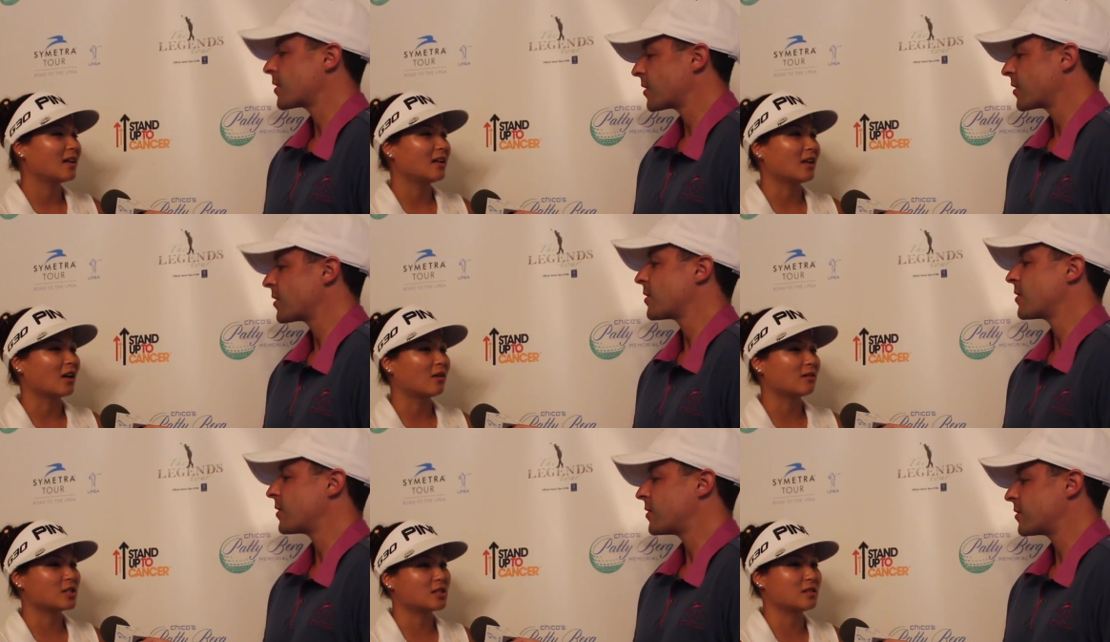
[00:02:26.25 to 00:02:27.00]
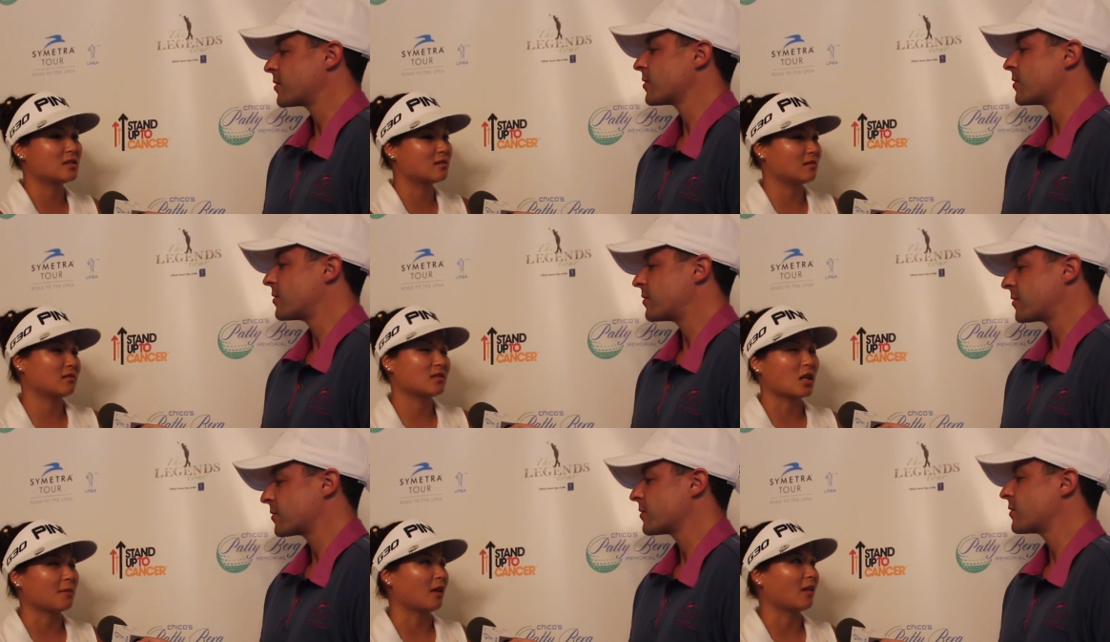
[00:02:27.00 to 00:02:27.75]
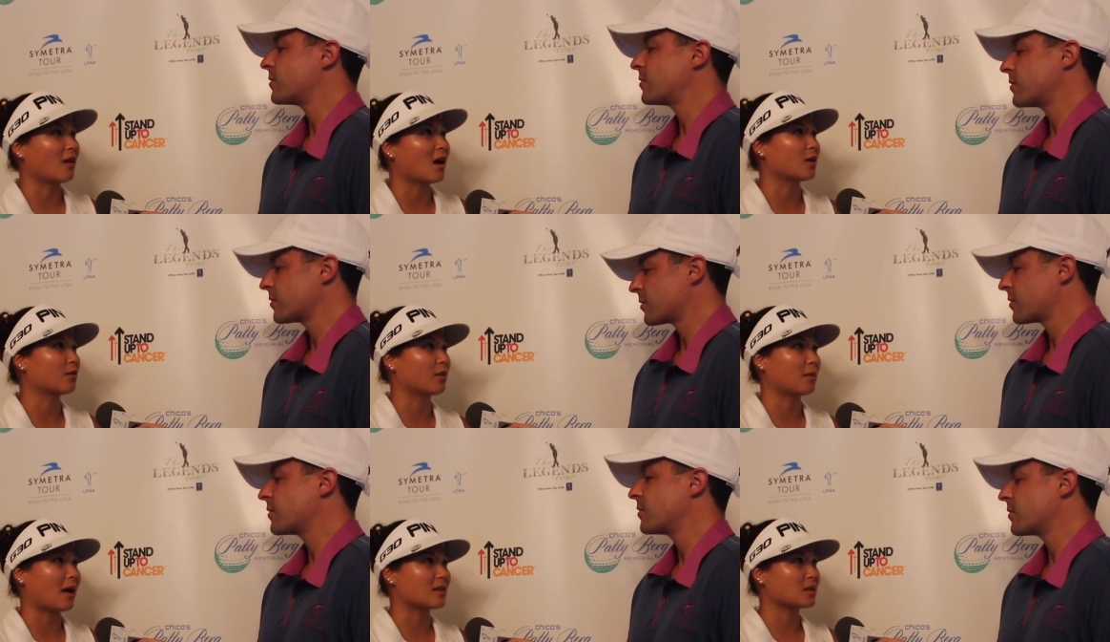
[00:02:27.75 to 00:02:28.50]
Speaker 1: you know she's taught me a lot over
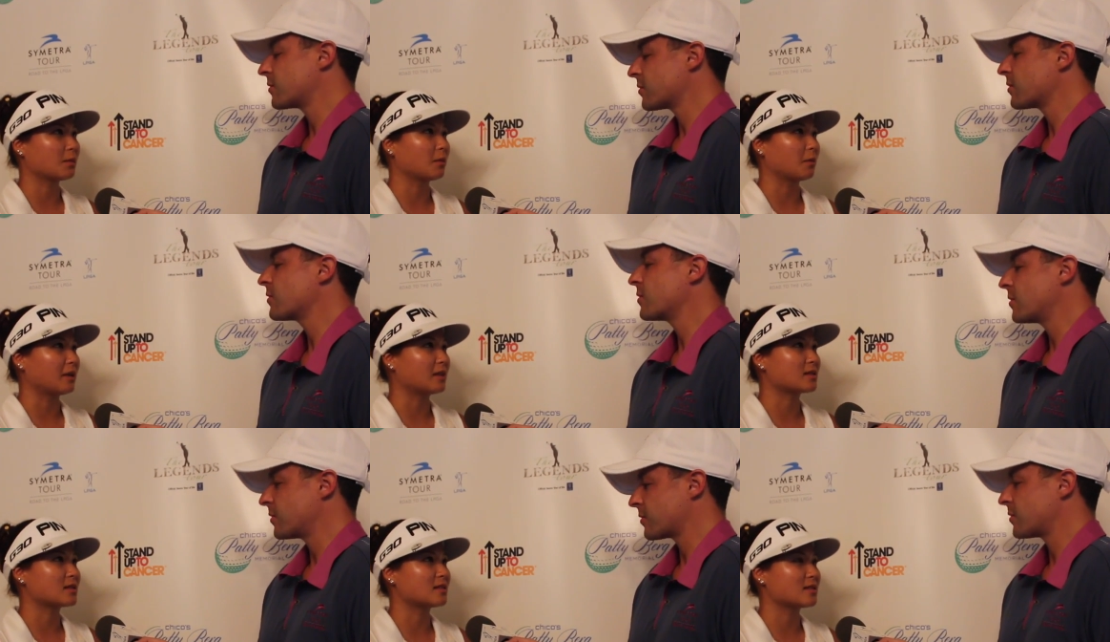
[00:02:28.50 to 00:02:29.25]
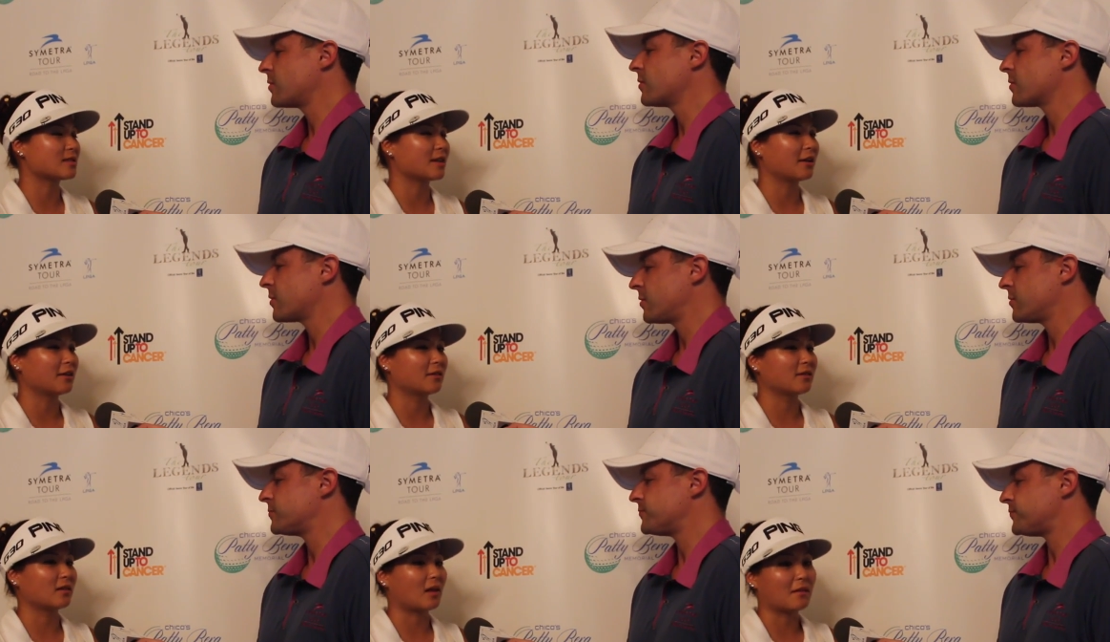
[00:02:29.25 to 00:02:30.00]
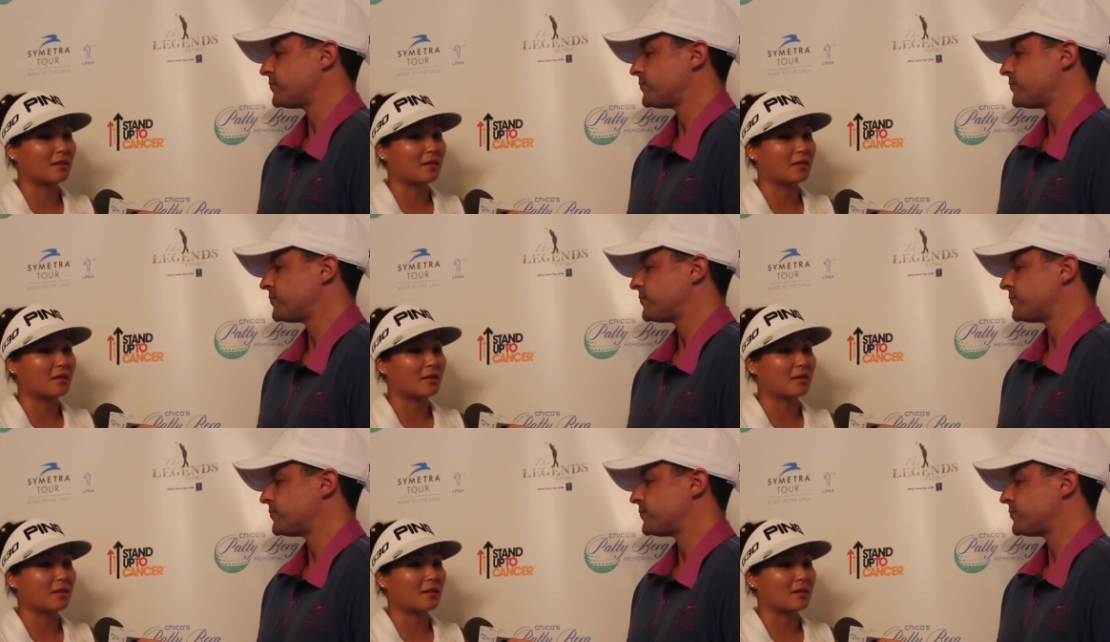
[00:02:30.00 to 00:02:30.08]
the past couple weeks. And so, I